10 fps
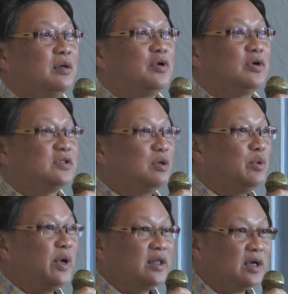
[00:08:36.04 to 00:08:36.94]
Because the
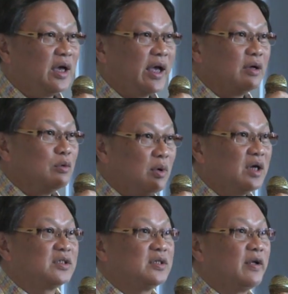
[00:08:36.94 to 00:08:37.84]
way the Act
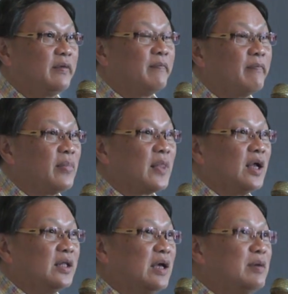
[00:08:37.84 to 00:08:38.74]
works,
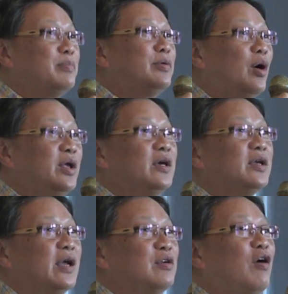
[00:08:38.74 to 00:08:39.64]
the
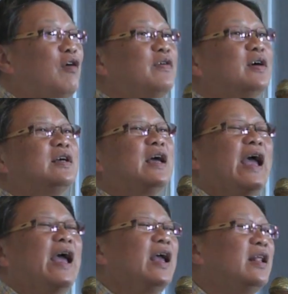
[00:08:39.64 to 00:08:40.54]
employer can offer
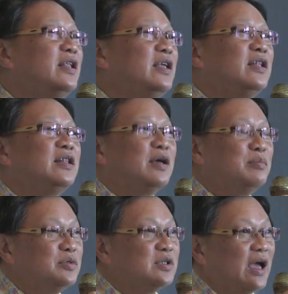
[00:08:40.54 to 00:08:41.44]
any
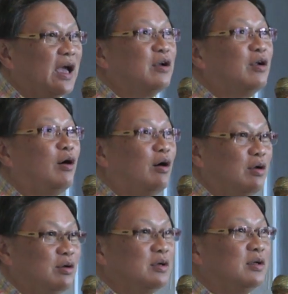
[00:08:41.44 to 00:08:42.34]
terms at
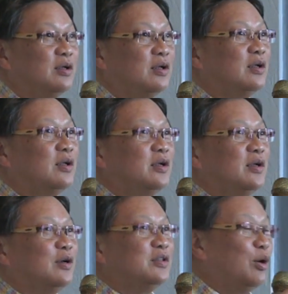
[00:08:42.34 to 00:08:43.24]
all.
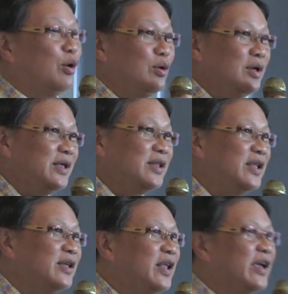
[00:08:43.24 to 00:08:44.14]
The only
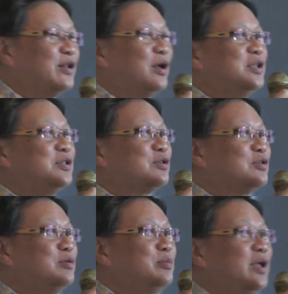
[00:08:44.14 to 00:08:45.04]
thing they cannot
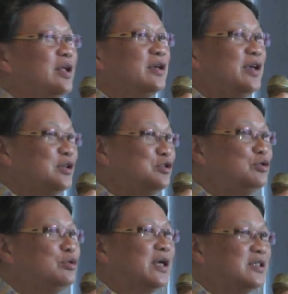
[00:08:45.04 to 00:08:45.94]
discriminate
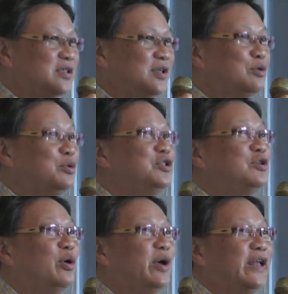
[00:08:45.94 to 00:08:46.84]
against you at 62
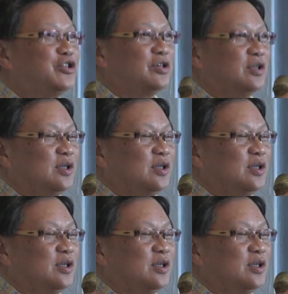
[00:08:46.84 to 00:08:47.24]
is your age.